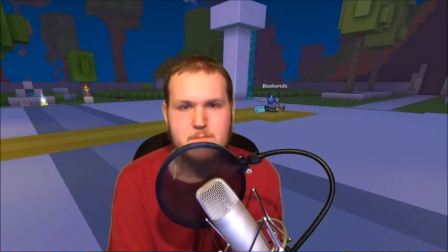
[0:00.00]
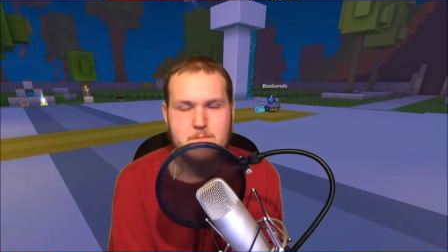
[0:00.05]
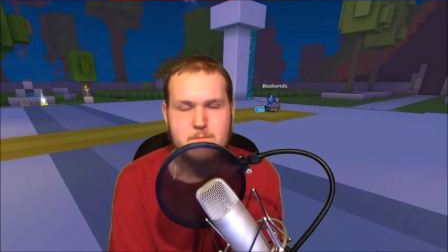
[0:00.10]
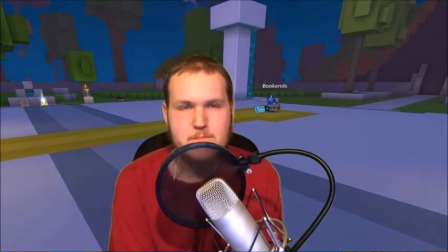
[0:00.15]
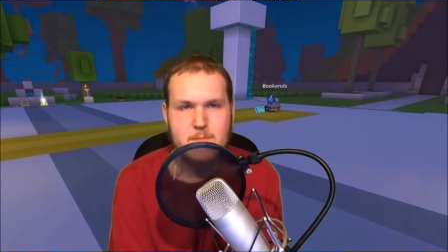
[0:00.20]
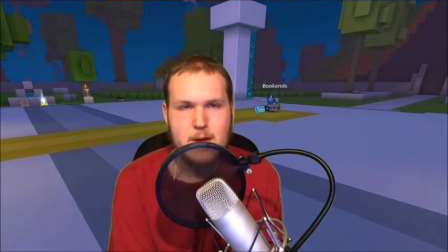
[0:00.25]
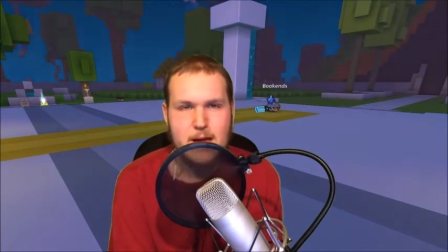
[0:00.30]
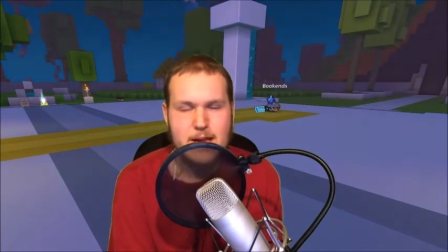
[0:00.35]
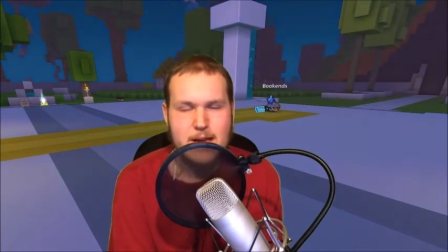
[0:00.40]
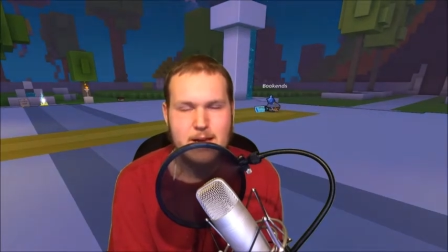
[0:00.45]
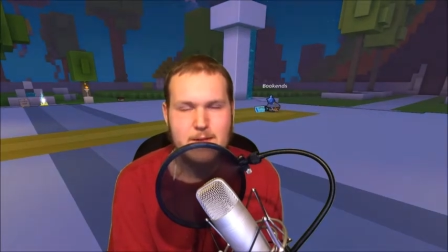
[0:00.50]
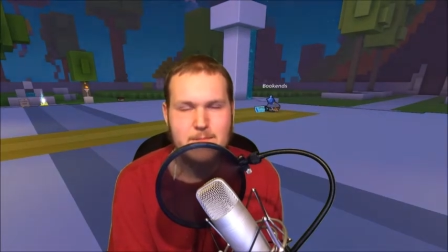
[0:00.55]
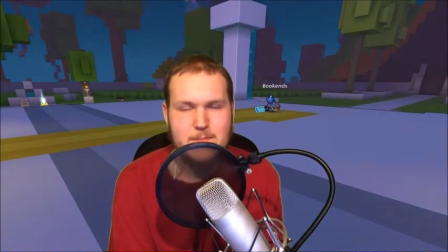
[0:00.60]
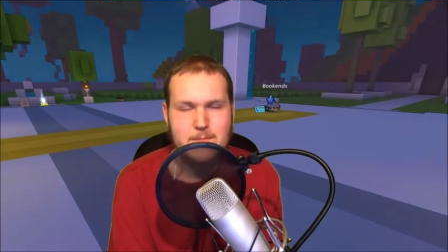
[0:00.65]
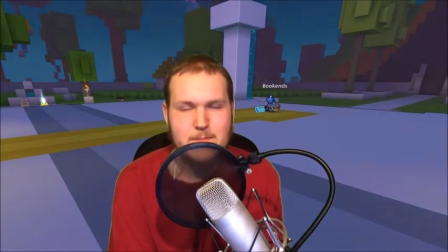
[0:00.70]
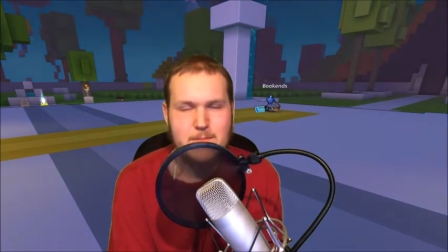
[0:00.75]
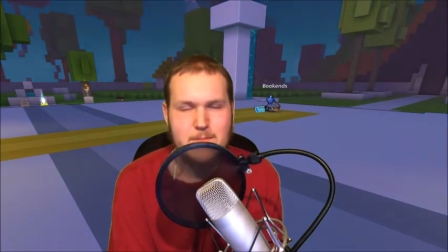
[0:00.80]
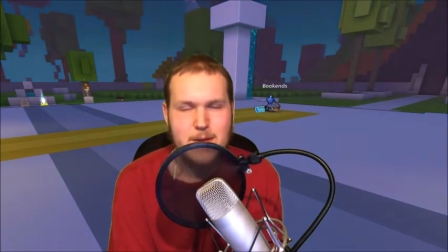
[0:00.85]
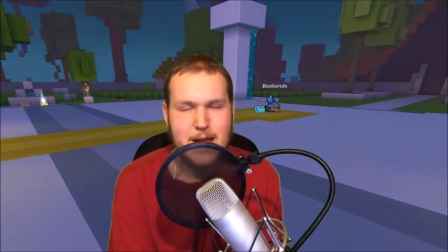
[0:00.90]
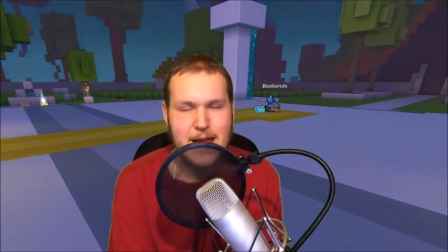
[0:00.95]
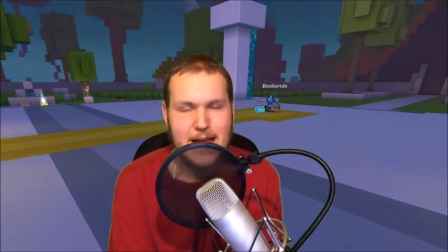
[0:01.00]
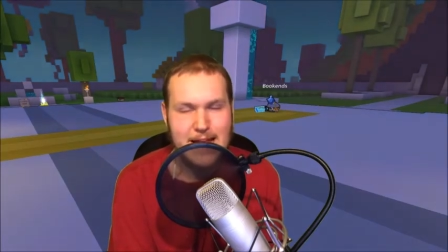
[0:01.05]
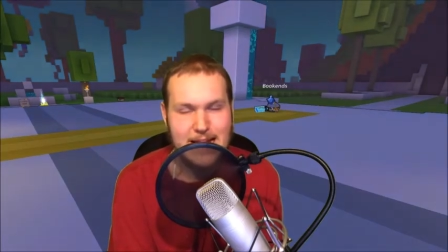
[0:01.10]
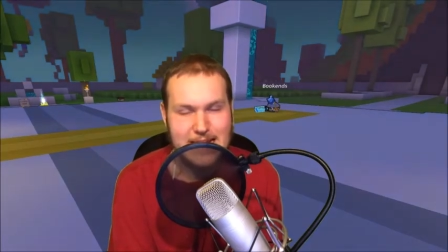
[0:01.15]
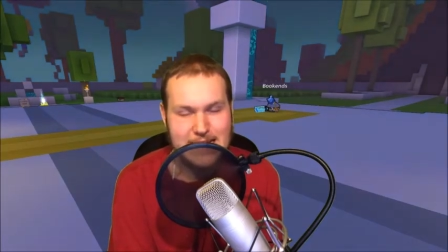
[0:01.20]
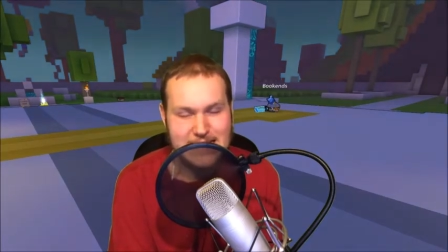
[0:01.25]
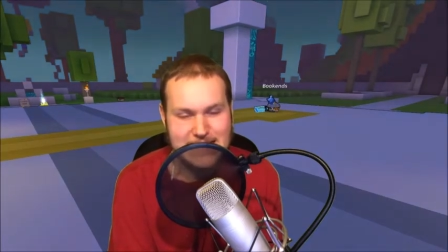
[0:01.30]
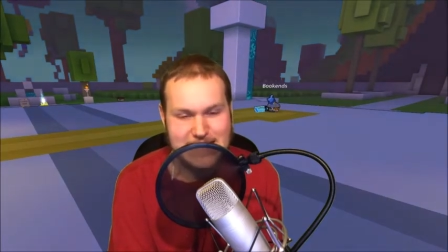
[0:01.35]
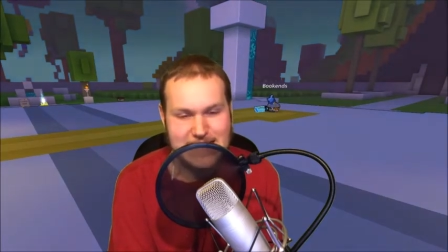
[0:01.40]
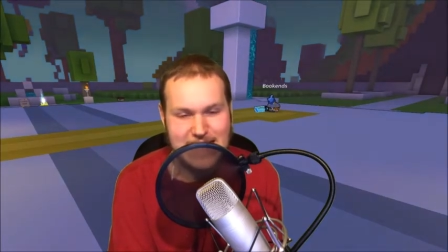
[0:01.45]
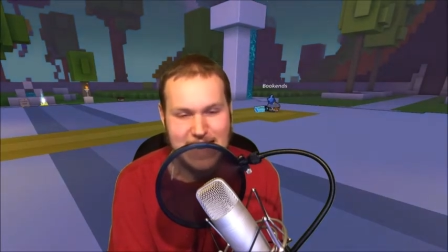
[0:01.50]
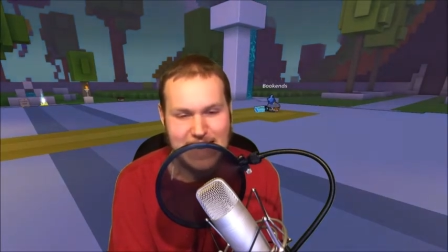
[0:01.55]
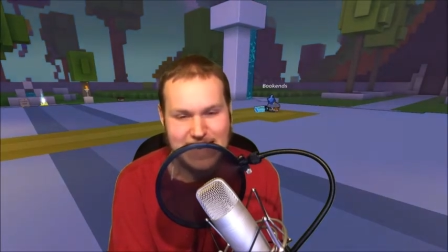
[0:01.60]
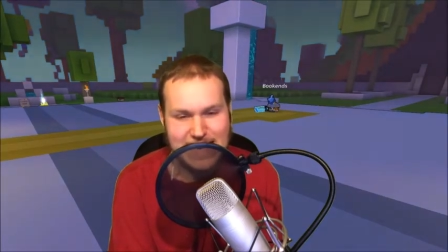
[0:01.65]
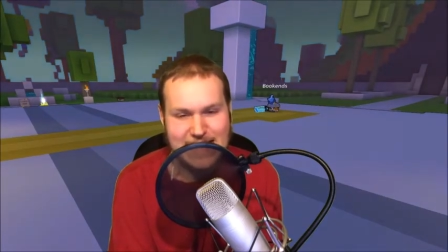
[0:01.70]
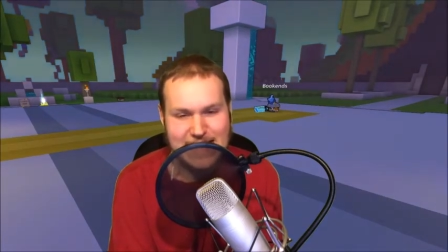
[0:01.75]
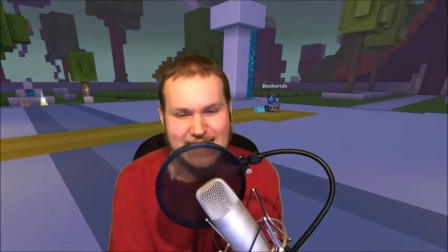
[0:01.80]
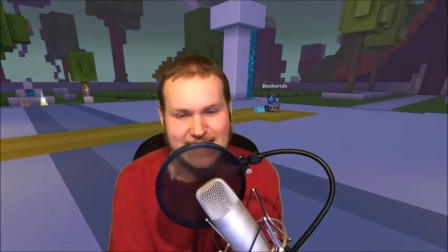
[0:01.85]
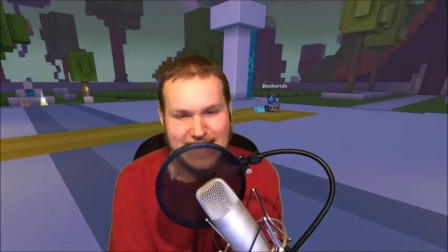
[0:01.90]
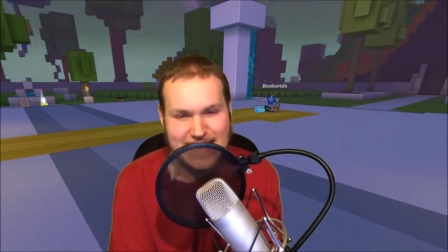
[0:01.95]
I didn't
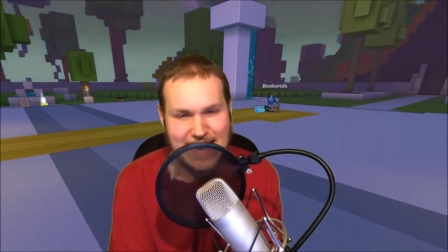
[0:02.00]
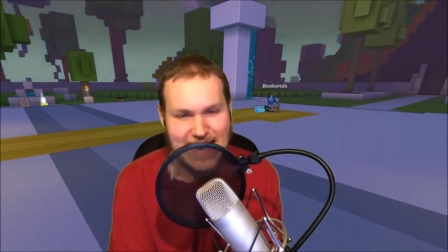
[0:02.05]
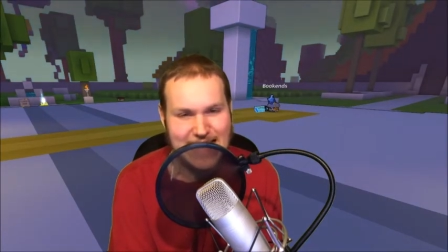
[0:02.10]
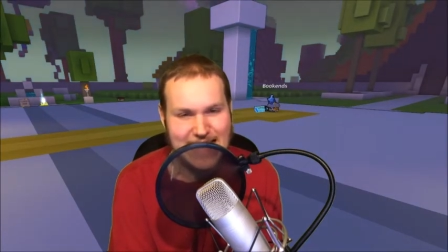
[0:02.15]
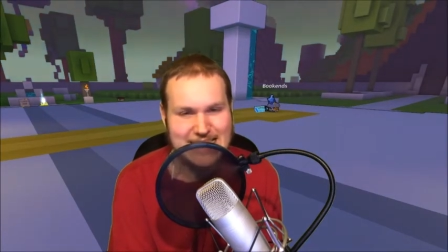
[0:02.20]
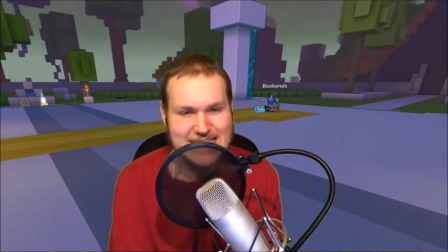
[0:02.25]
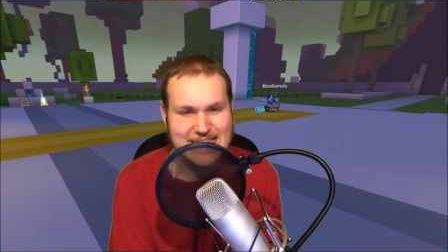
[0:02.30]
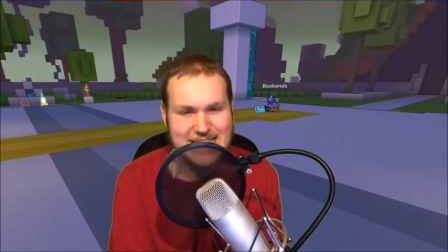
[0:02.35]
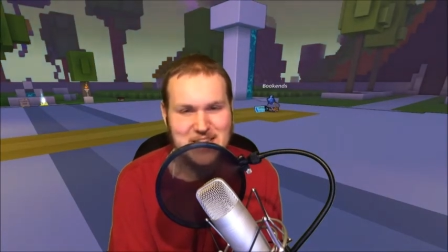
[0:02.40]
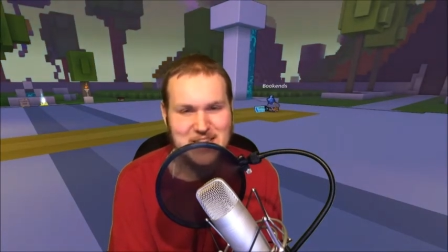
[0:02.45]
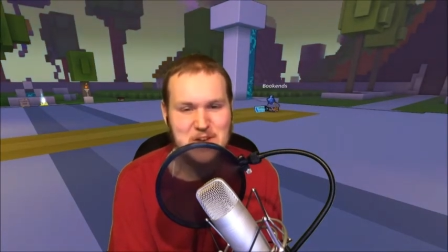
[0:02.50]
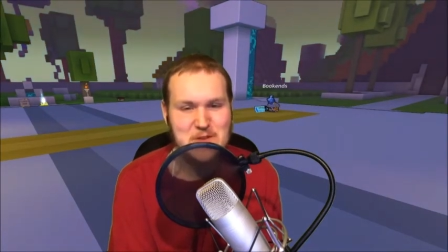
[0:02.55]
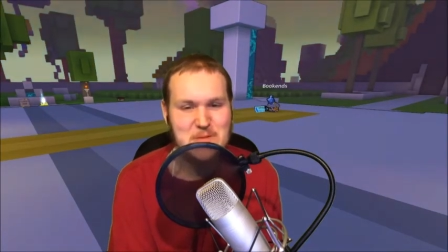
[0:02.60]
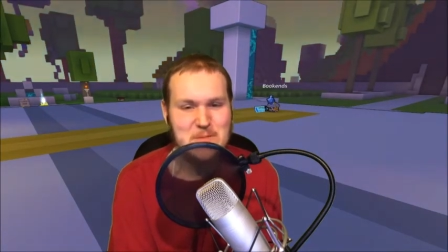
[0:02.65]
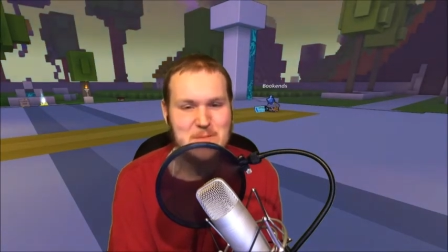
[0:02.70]
painstakingly ask you,